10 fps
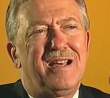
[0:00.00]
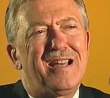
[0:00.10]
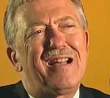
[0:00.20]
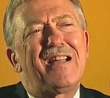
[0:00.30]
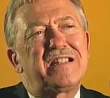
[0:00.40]

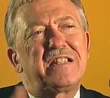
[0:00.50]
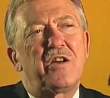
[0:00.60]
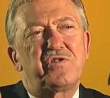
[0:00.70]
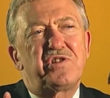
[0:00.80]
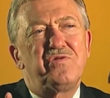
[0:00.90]
And I like to
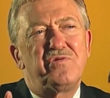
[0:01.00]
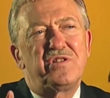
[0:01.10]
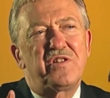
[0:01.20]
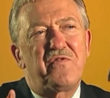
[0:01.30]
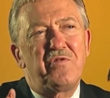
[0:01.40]
tell
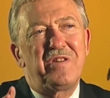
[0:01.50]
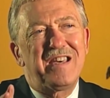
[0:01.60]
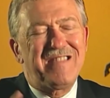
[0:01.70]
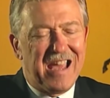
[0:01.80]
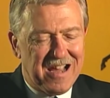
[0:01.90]
students if you can
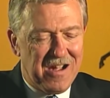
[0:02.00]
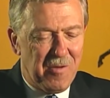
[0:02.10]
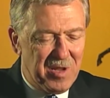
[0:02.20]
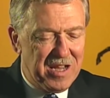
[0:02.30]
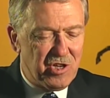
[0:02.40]
get that
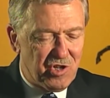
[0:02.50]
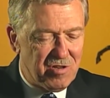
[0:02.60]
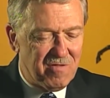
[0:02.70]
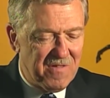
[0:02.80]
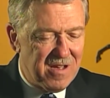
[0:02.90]

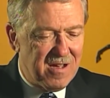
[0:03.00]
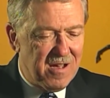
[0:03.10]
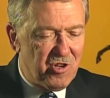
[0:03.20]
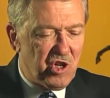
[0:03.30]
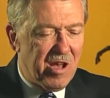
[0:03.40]
combination of
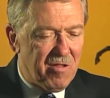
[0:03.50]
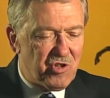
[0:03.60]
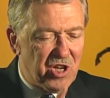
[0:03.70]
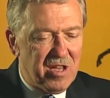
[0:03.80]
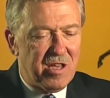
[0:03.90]

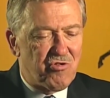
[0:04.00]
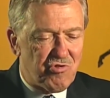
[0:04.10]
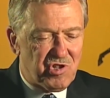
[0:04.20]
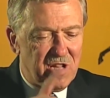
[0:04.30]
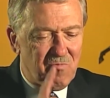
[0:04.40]
challenging,
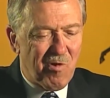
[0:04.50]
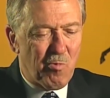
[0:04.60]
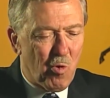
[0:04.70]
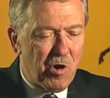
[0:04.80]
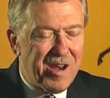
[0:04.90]
interesting,
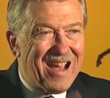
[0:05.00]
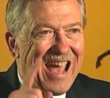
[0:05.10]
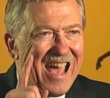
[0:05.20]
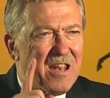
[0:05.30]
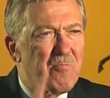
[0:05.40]

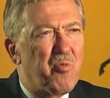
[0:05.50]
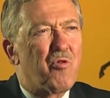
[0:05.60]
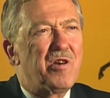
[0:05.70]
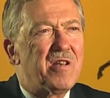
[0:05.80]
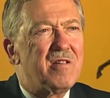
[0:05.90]
rewarding, and
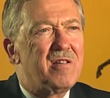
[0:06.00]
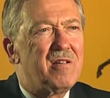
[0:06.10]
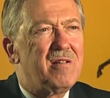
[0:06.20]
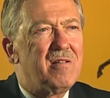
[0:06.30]
important,